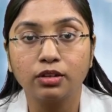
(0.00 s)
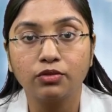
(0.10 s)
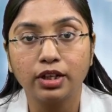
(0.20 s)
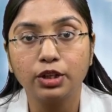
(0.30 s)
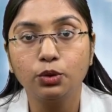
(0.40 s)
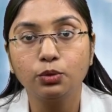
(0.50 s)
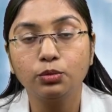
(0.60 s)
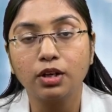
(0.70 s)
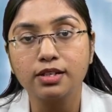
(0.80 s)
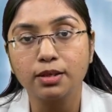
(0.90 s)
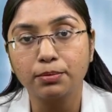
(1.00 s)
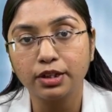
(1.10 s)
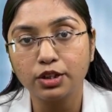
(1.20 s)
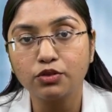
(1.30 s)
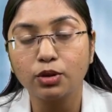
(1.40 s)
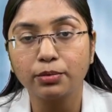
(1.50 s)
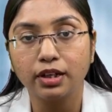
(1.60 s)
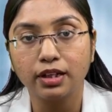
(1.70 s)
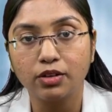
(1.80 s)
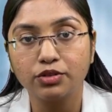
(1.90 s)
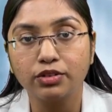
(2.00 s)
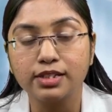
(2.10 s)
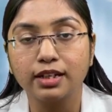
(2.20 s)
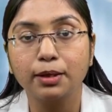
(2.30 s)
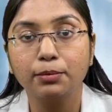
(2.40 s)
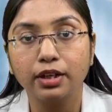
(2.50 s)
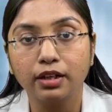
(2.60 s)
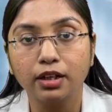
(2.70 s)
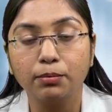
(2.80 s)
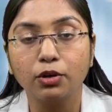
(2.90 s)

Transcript: where you are separated from your loved ones like breakup